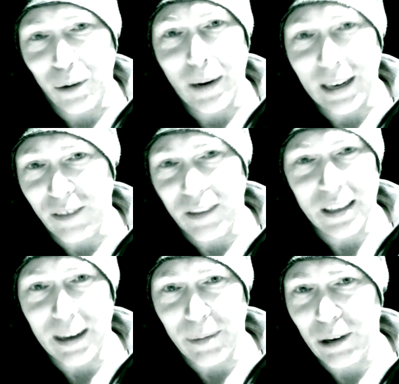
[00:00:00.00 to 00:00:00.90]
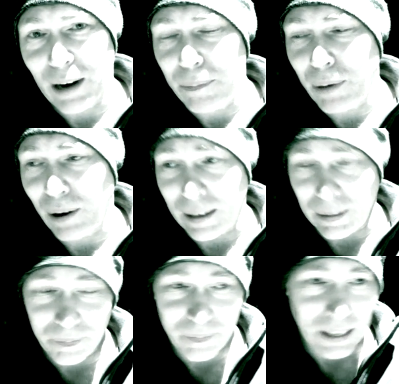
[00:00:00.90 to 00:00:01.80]
wing of the Democrat Party,
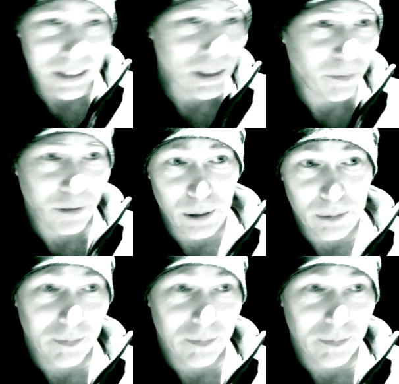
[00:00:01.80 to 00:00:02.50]
except for,